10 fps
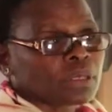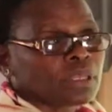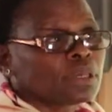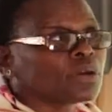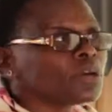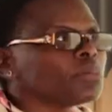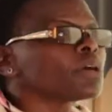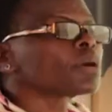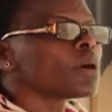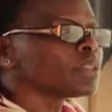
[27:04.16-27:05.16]
economic
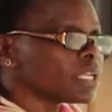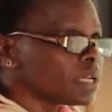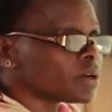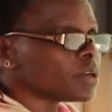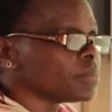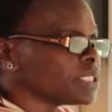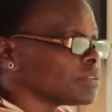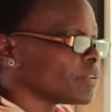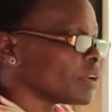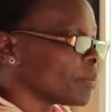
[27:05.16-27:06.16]
growth and economic
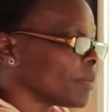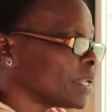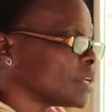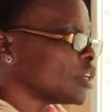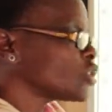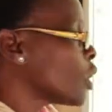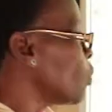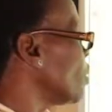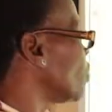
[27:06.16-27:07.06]
development, so we